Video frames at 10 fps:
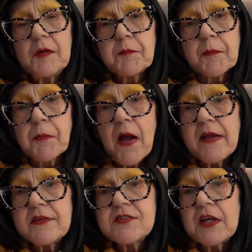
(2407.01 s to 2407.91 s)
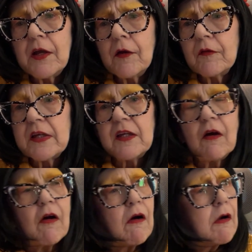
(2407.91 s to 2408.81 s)
proprietary
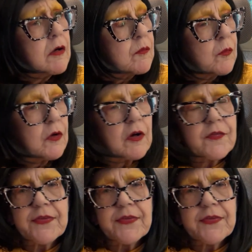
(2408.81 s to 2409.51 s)
artwork,